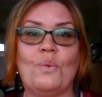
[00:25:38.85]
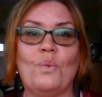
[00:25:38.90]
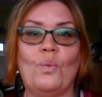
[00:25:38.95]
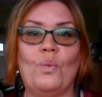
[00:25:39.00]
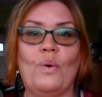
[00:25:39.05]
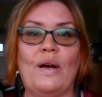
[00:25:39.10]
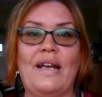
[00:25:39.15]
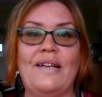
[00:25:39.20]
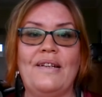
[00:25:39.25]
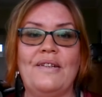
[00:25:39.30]

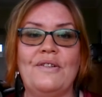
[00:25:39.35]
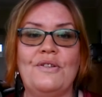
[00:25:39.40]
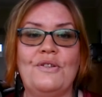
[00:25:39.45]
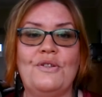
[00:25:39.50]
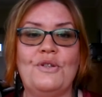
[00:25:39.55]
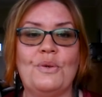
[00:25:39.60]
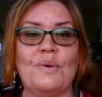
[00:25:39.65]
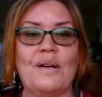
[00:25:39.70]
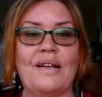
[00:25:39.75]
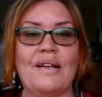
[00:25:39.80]

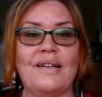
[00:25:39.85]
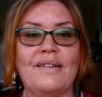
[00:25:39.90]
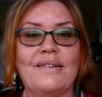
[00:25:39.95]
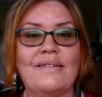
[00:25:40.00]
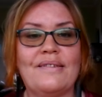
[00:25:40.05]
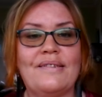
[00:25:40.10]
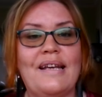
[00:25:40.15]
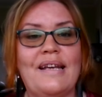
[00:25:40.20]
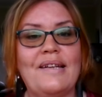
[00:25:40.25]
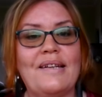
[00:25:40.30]
when
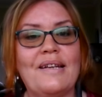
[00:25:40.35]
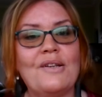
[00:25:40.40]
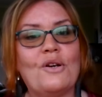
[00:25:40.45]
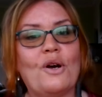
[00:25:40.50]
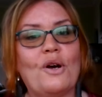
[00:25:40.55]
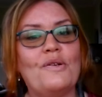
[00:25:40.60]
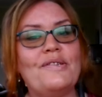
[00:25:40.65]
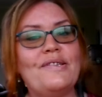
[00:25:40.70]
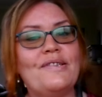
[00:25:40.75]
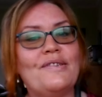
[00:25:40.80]
sending
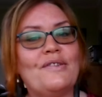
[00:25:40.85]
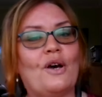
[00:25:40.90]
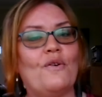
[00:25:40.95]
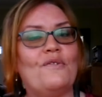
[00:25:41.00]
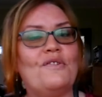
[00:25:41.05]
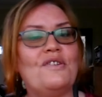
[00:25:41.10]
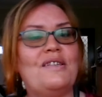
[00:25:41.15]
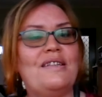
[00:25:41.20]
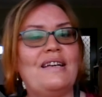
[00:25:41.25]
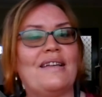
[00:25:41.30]
ghosts
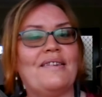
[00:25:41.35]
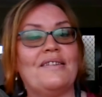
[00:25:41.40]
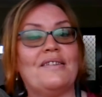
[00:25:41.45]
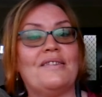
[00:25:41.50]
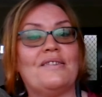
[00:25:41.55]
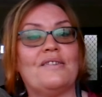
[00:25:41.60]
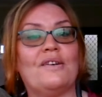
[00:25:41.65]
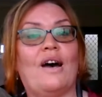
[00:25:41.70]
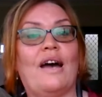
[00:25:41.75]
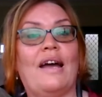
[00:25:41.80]
over to the other
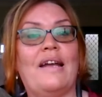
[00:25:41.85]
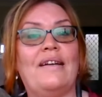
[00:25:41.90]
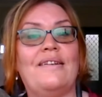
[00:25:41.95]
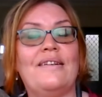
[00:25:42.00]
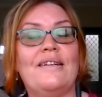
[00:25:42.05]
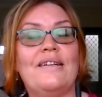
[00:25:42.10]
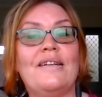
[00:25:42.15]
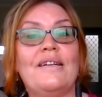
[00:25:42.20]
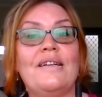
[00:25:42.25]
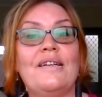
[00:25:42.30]
side,
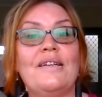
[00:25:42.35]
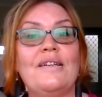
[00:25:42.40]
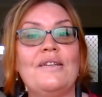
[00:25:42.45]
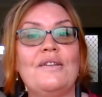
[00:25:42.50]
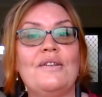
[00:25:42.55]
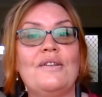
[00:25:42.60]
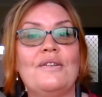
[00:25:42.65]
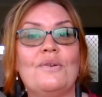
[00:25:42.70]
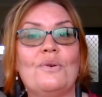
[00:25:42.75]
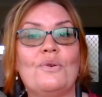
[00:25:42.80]

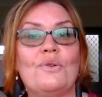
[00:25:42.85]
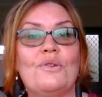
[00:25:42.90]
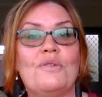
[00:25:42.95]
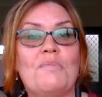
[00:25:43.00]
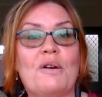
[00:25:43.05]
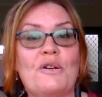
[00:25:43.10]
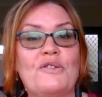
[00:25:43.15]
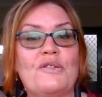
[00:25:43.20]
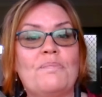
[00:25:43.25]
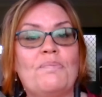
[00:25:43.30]
the
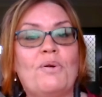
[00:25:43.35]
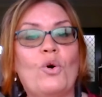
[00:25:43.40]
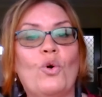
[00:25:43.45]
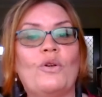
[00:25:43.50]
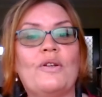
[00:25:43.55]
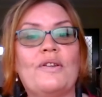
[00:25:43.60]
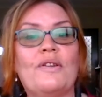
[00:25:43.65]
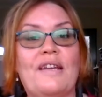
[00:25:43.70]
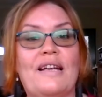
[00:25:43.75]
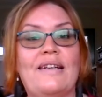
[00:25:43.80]
most
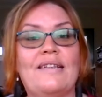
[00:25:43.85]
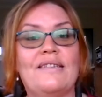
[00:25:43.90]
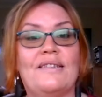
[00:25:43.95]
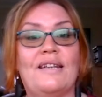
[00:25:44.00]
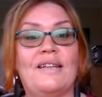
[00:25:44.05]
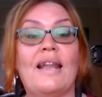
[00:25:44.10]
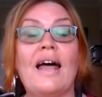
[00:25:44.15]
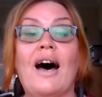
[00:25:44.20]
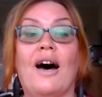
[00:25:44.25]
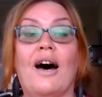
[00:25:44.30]
important thing
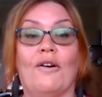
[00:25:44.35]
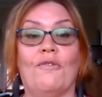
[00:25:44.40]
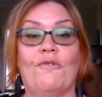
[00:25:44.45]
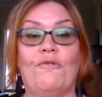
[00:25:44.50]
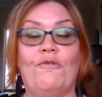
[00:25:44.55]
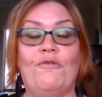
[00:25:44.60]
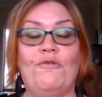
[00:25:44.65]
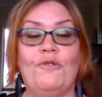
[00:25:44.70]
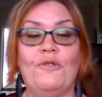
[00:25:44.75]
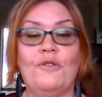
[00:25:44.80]
is
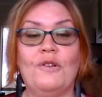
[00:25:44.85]
love.